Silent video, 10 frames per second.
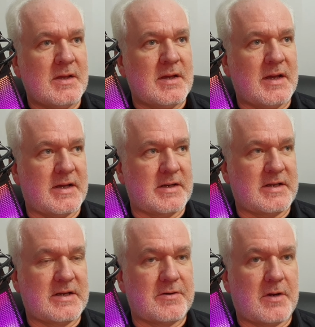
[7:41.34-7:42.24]
And
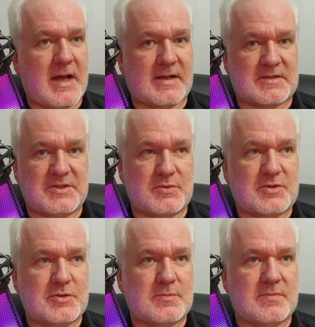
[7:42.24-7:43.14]
here at
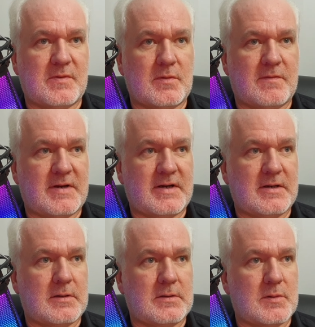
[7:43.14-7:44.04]
YouTube, where
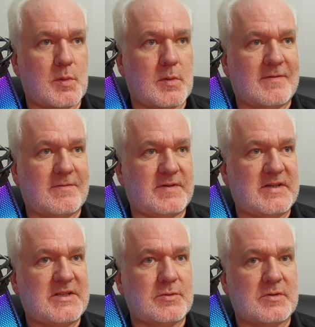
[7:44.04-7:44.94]

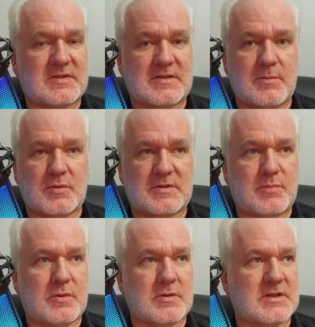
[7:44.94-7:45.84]
video is the most
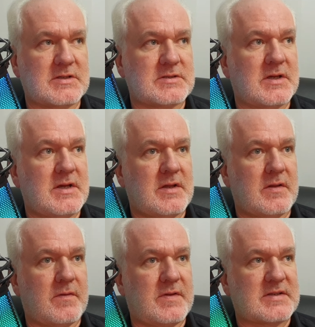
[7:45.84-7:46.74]
important,
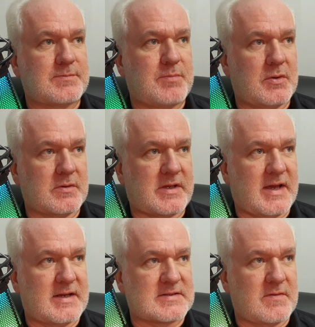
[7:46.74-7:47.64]
this
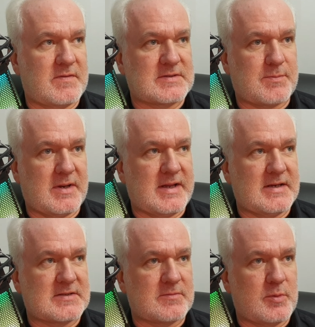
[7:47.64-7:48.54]
podcast, this
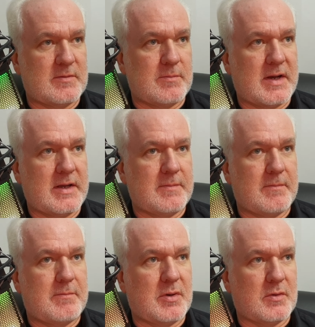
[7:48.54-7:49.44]
playlist with my
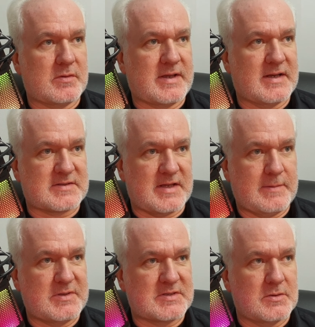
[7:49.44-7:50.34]
podcast
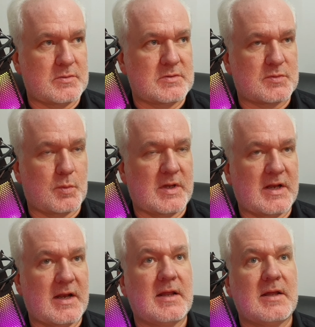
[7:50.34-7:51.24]
episodes will